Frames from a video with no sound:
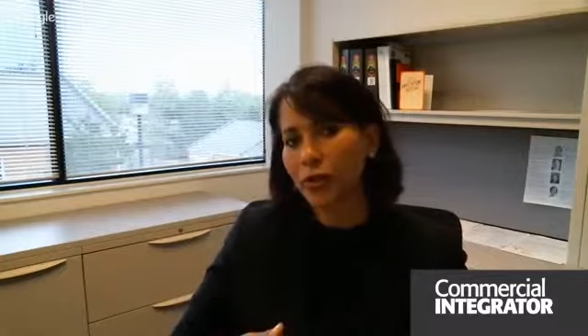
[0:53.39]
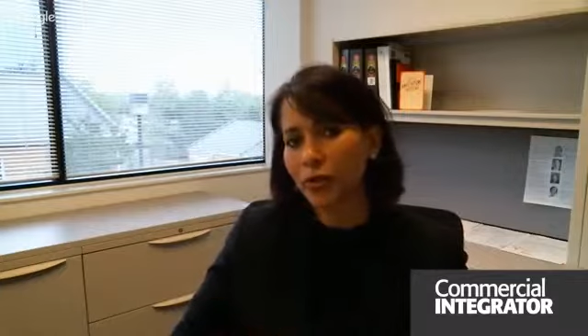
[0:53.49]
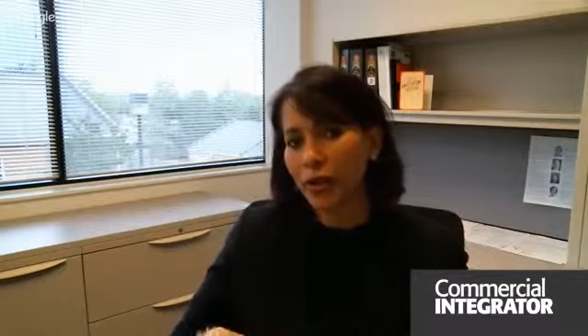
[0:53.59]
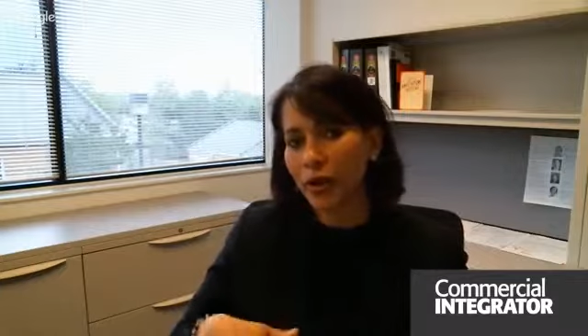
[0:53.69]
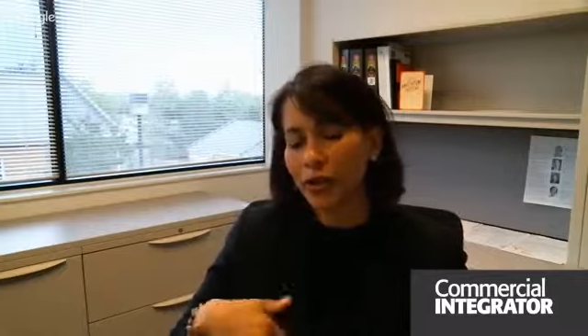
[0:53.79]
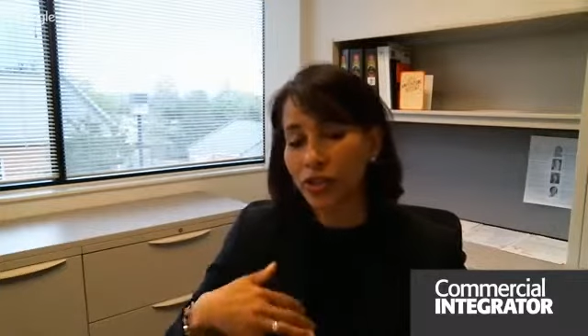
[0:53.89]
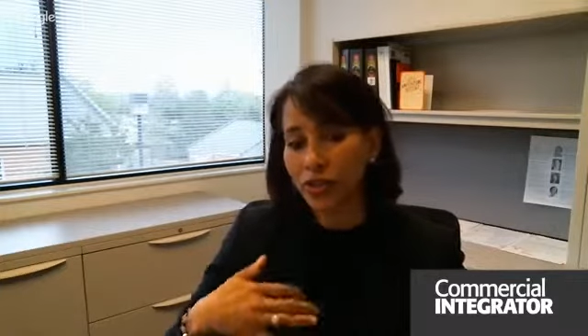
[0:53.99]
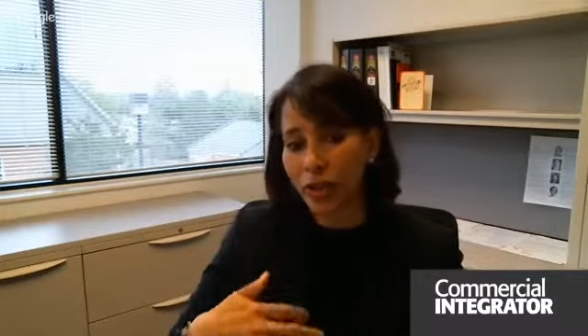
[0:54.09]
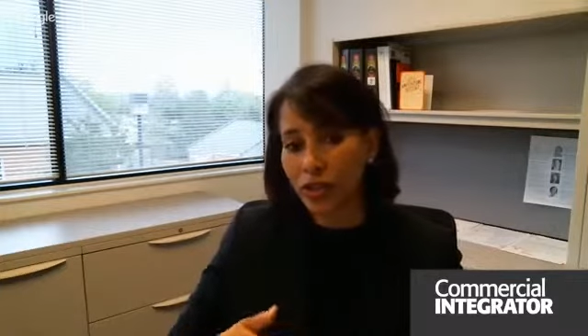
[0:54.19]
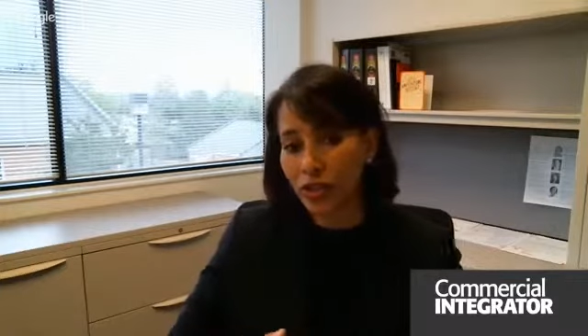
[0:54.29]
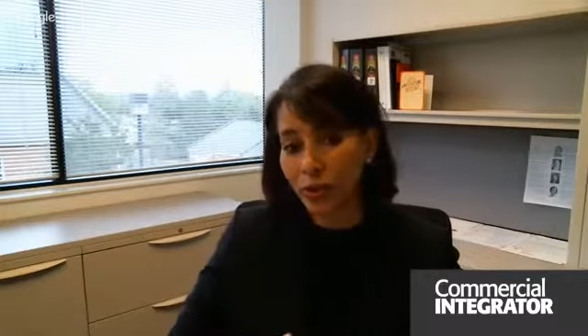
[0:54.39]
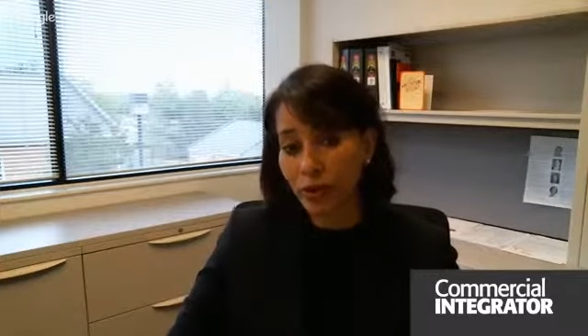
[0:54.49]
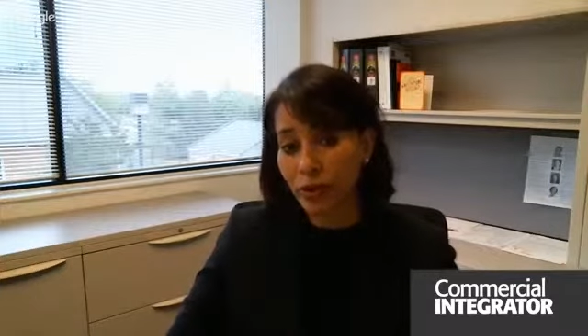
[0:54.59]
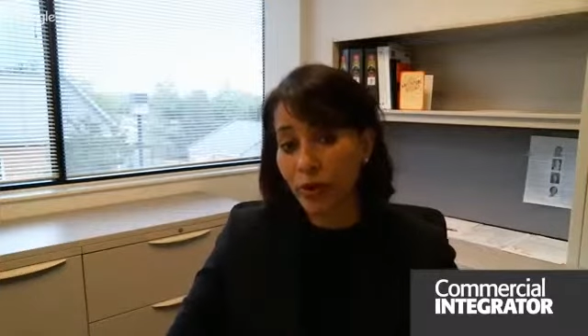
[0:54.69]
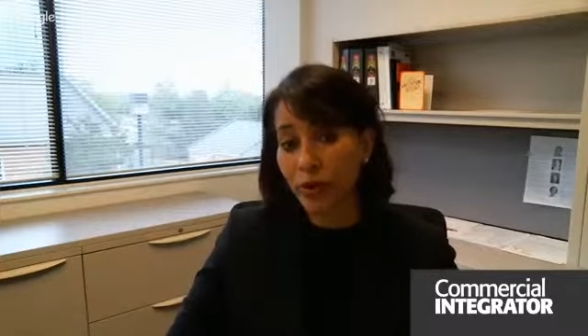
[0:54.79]
that our trade
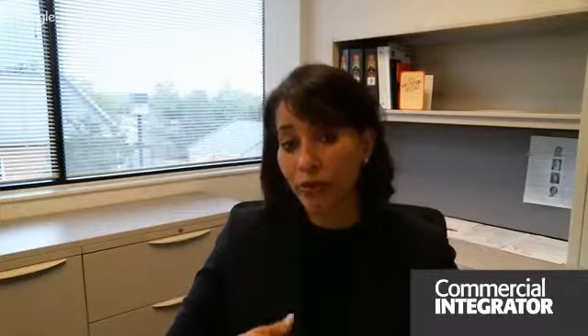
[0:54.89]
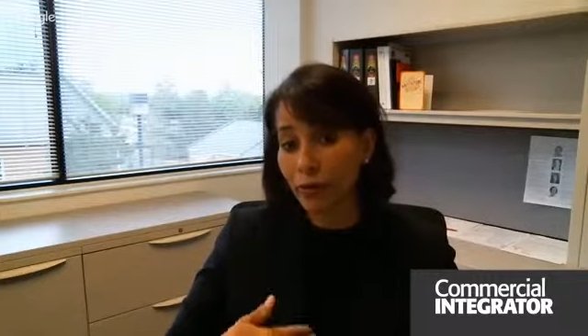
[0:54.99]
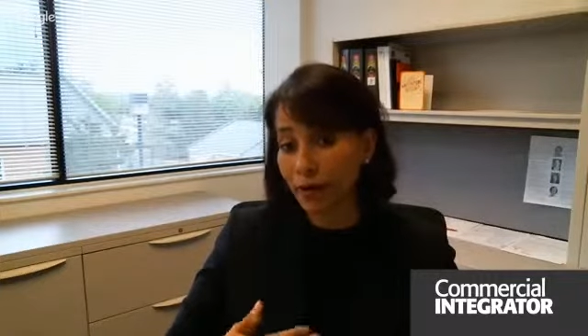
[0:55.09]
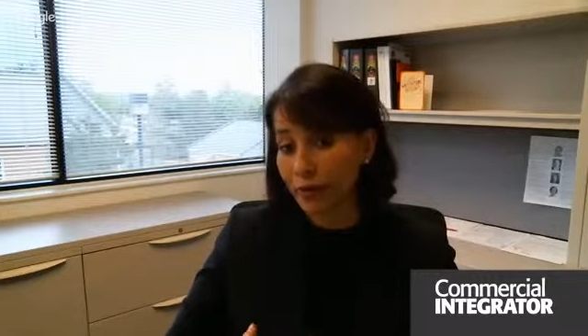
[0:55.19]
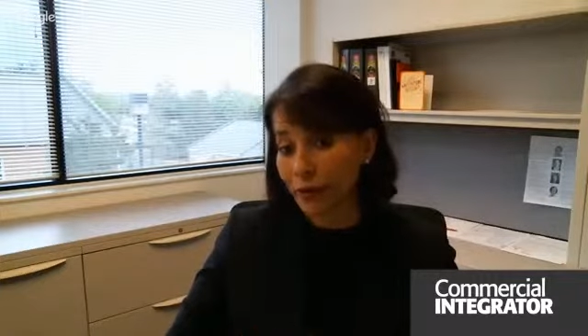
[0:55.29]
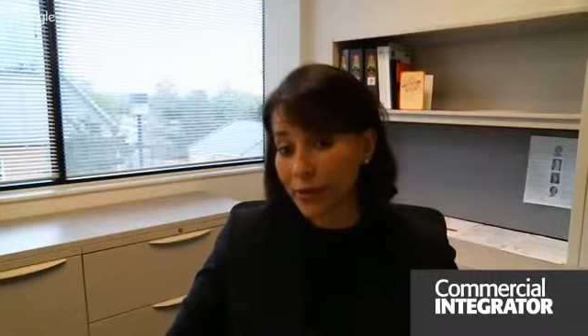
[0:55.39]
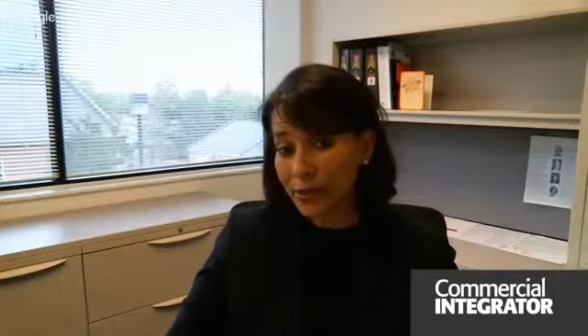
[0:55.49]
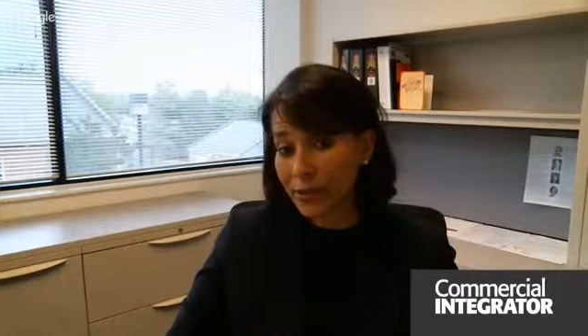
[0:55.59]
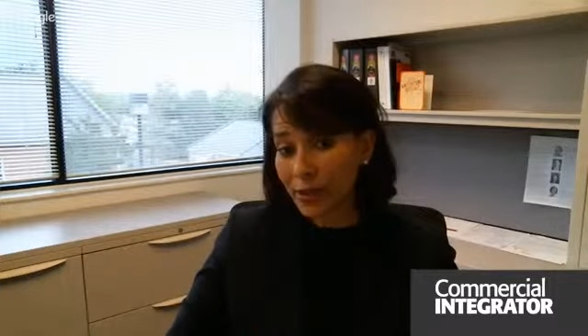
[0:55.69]
shows are relevant